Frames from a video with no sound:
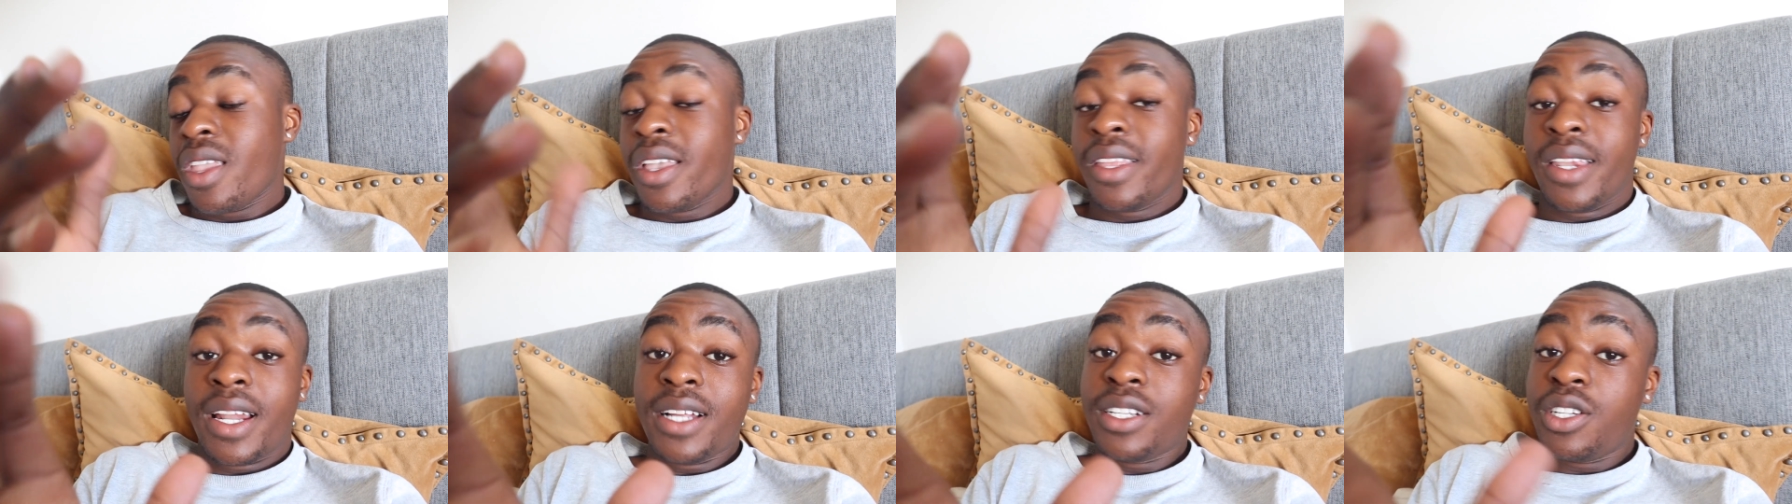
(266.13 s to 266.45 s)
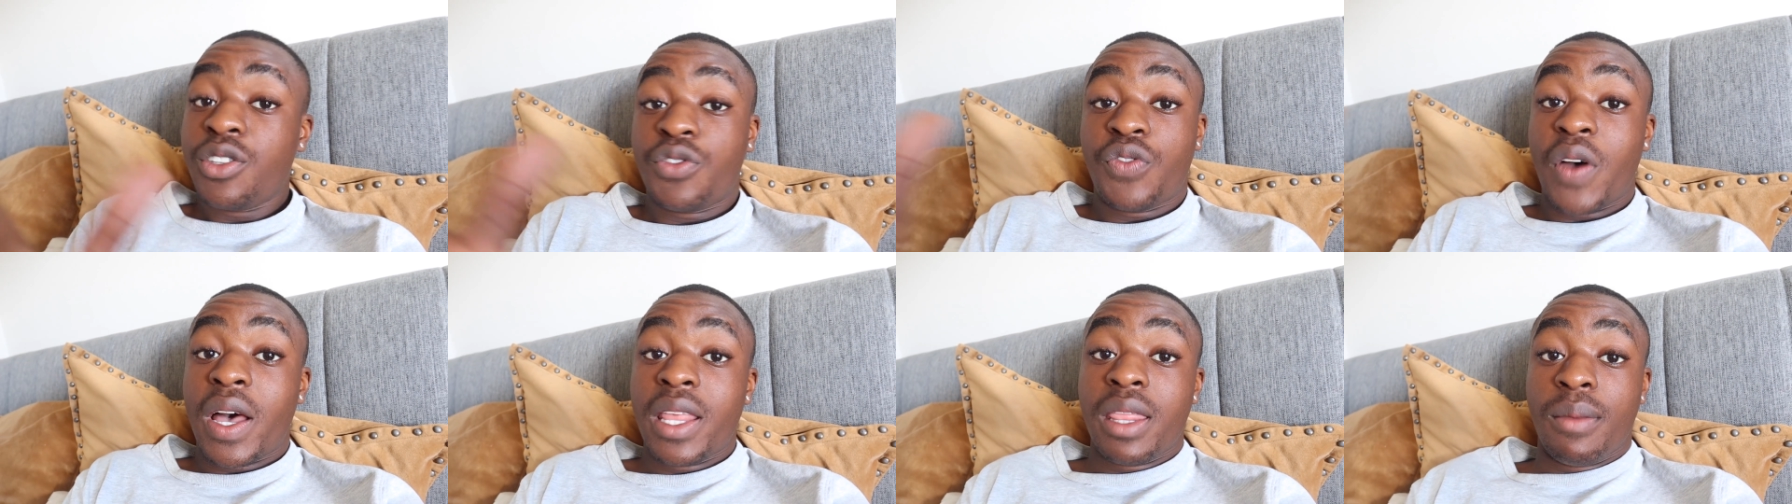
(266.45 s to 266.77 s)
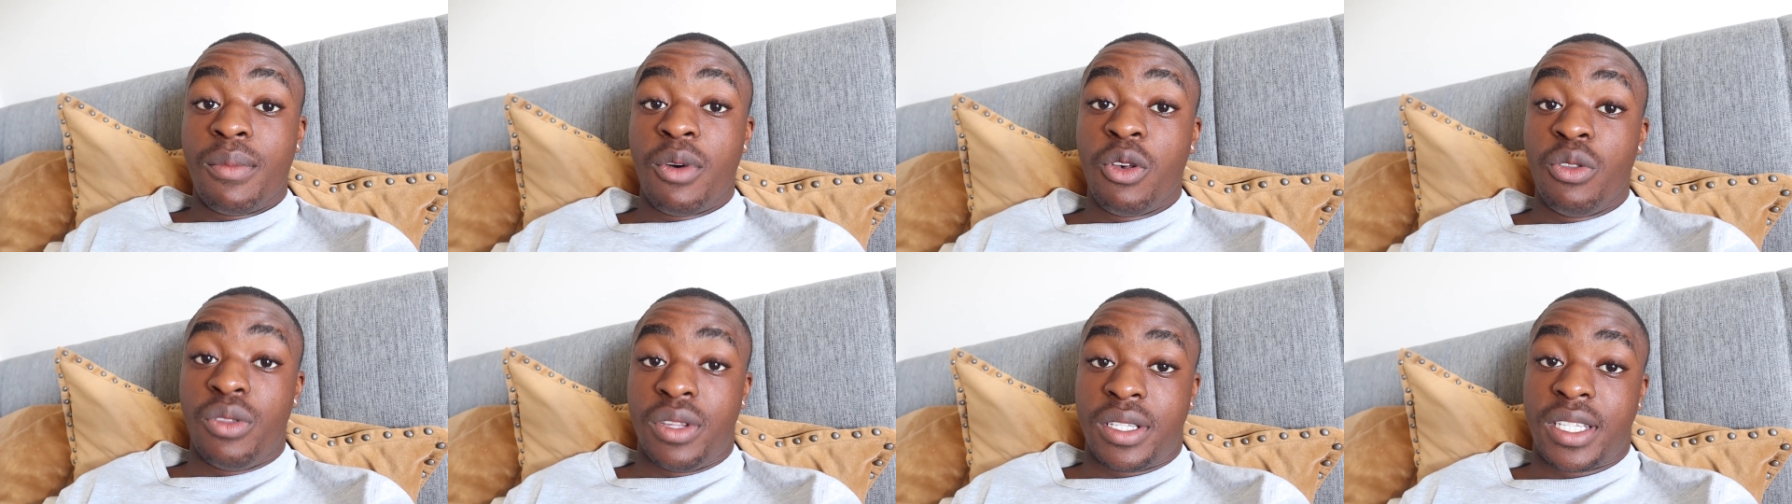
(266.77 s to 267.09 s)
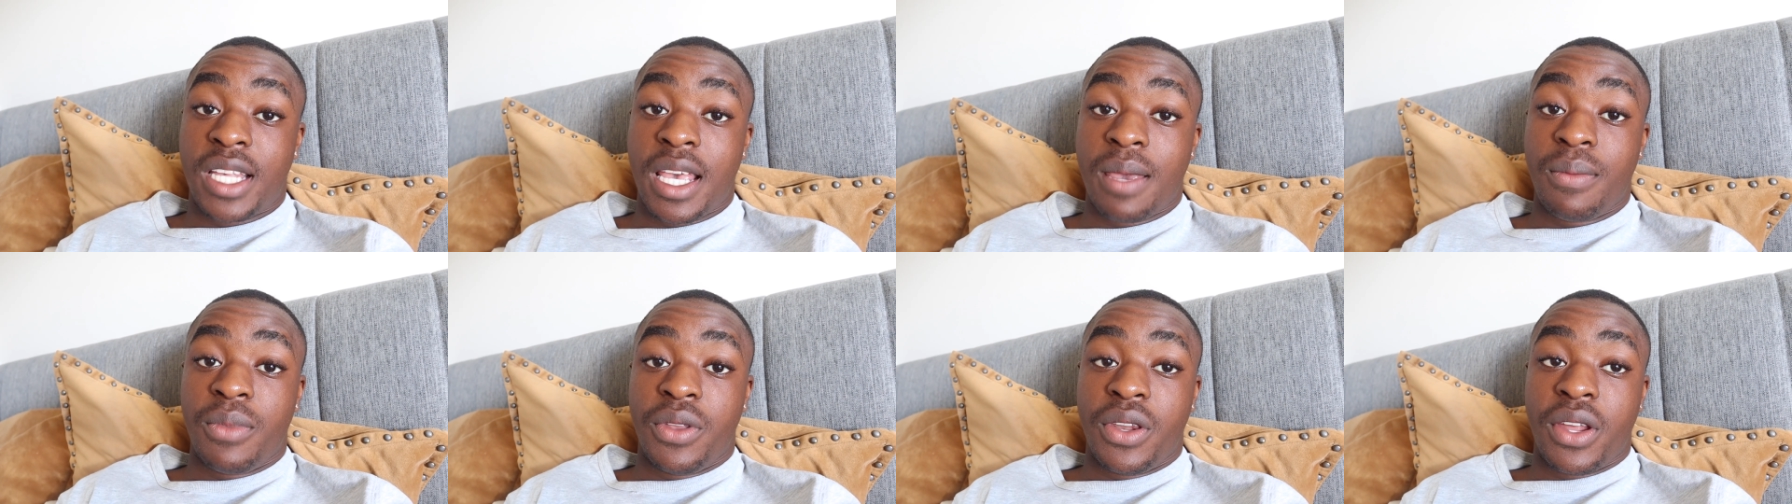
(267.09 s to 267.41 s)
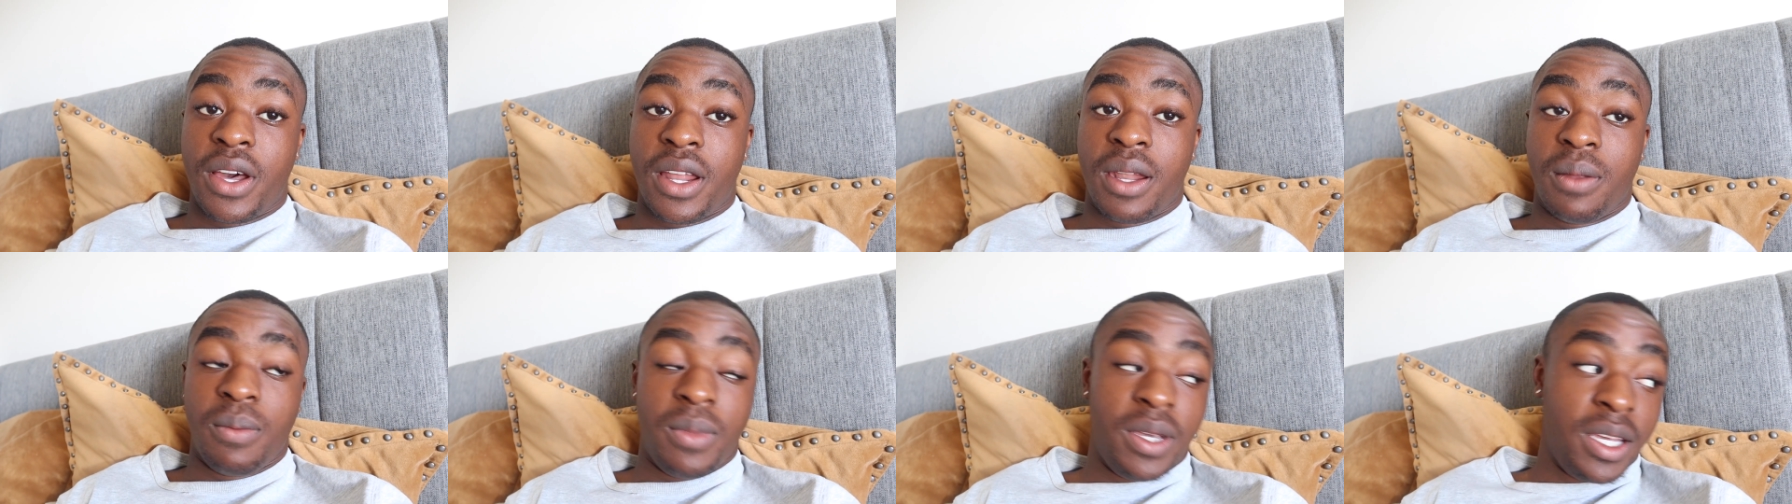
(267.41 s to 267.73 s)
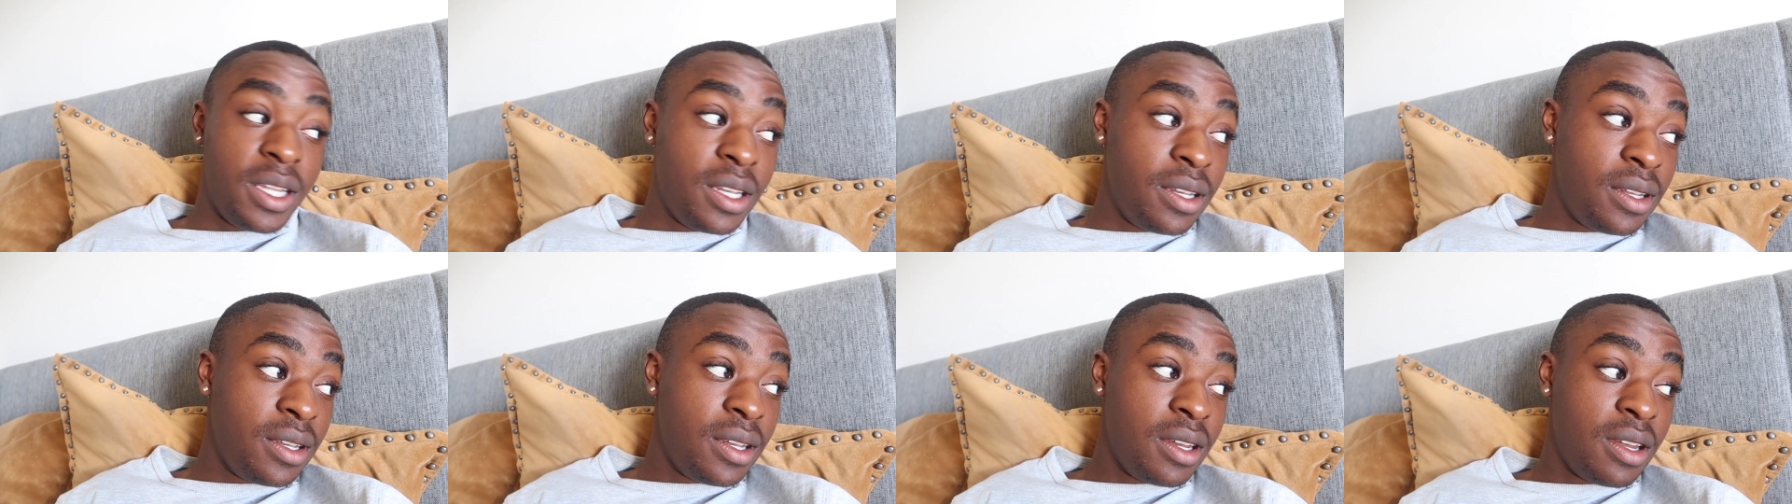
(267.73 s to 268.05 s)
and I just find them all the same, you know what I
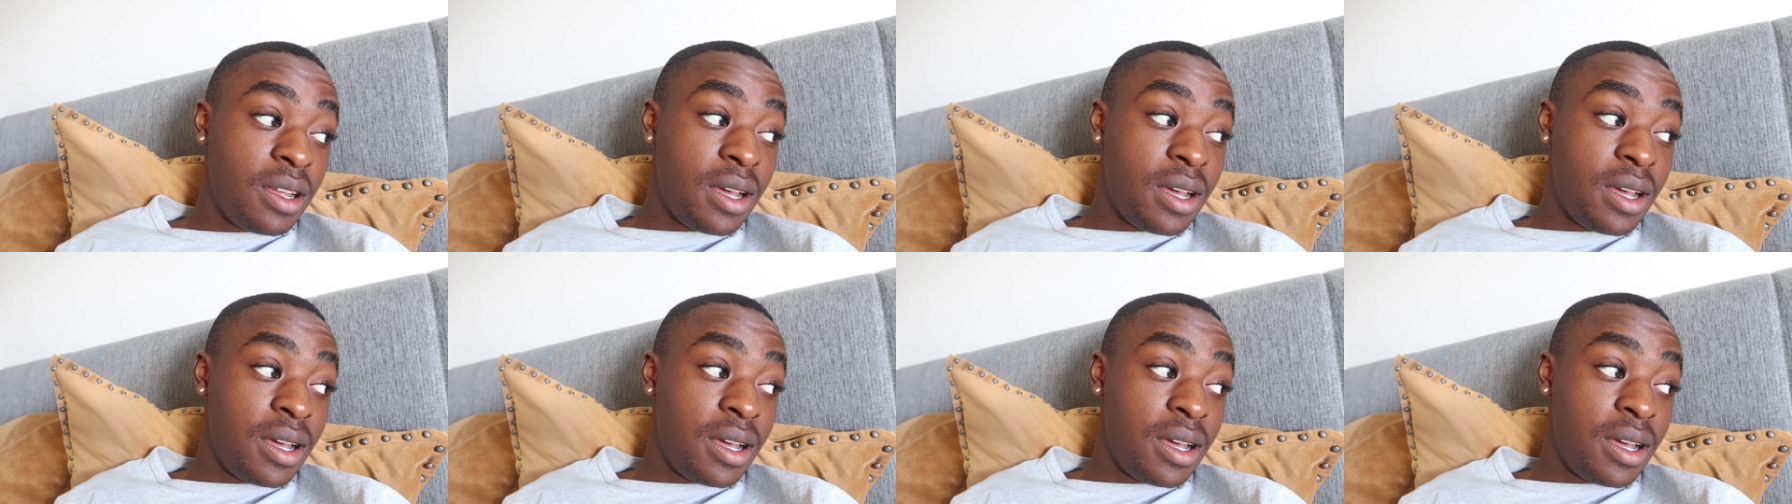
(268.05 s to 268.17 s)
mean?